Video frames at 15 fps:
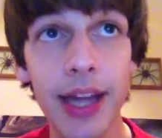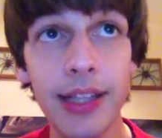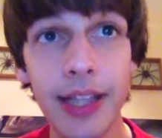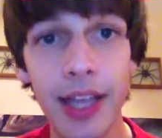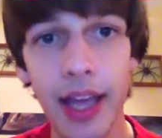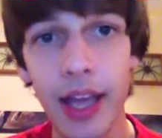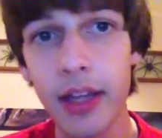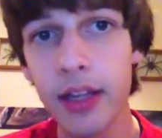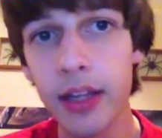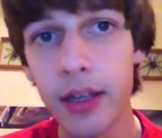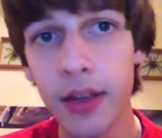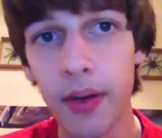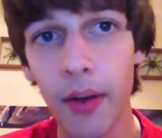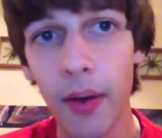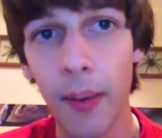then,
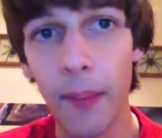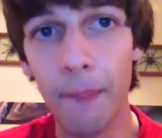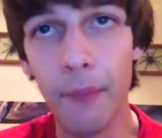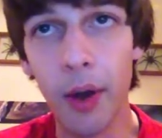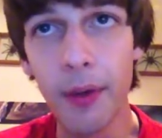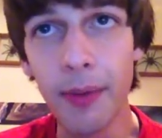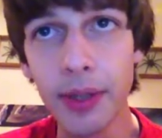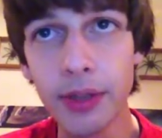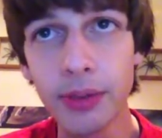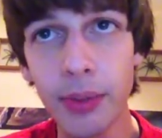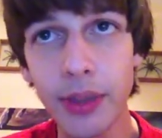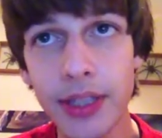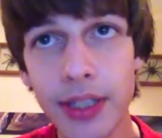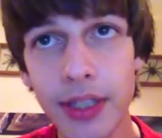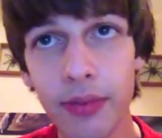Mermails
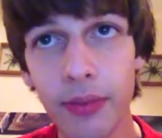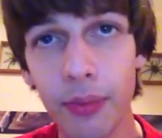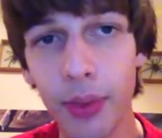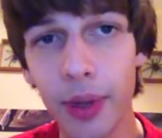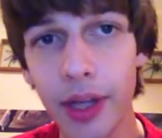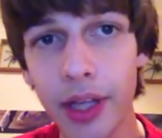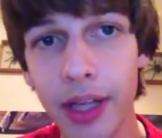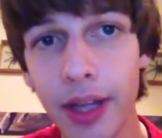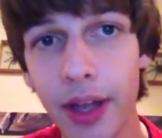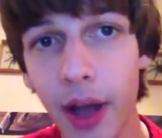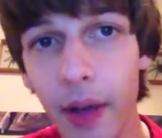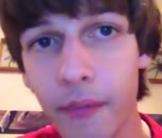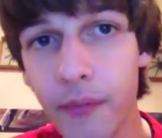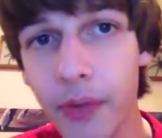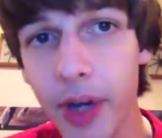wasn't really
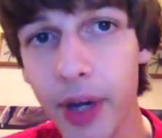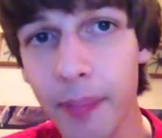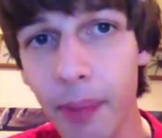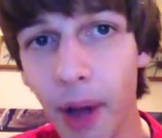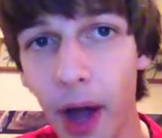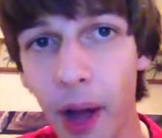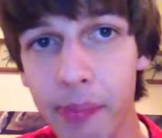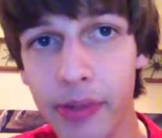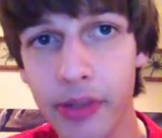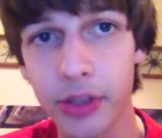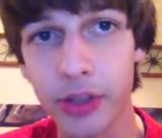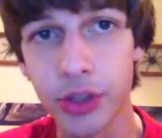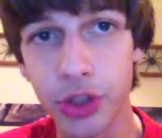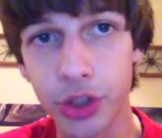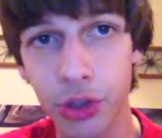a very
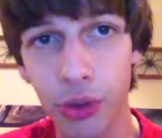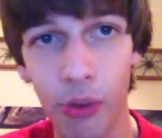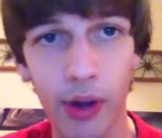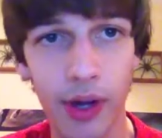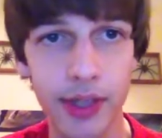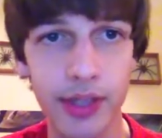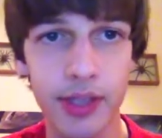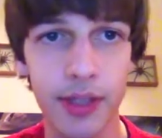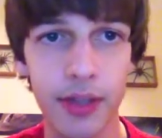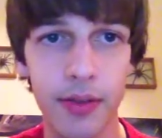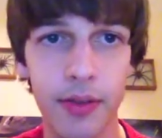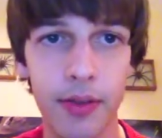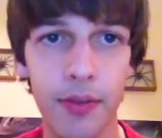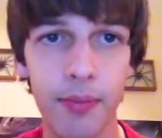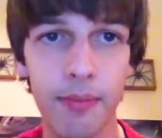popular choice
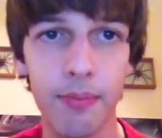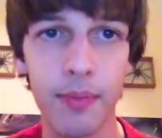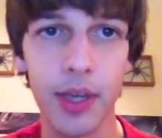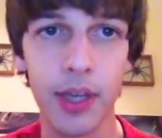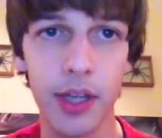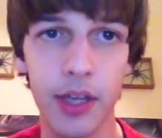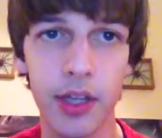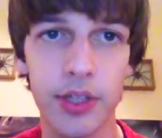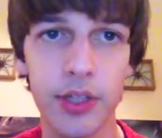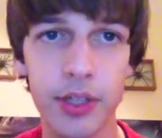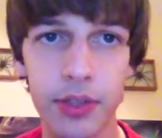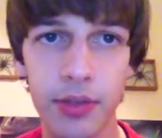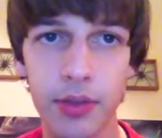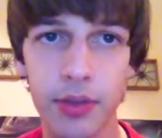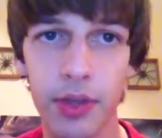
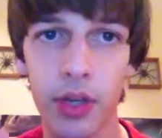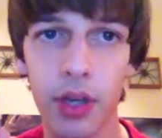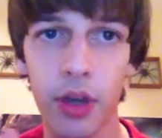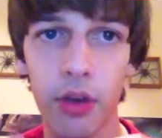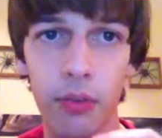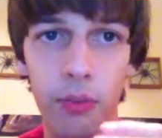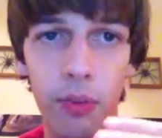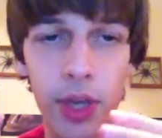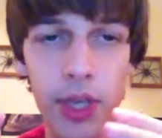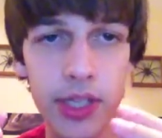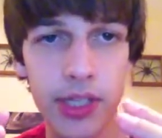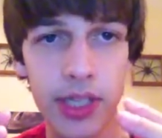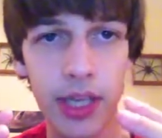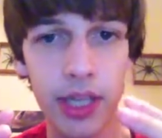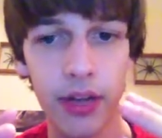because, you know, we
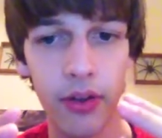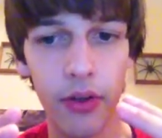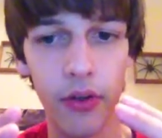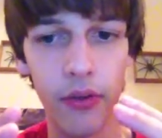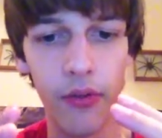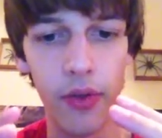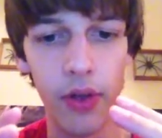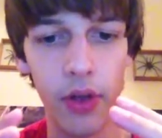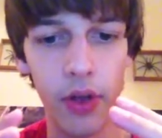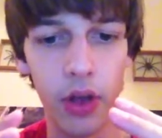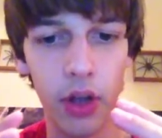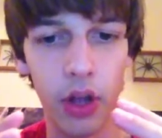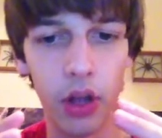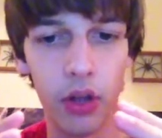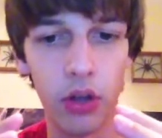see
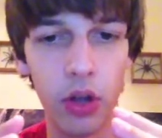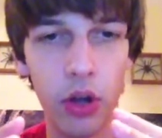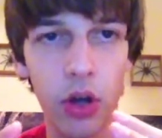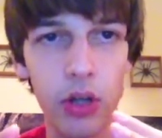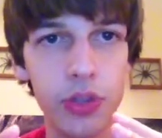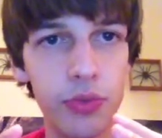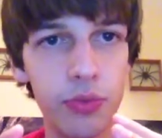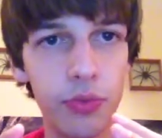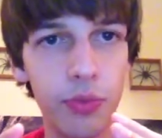a large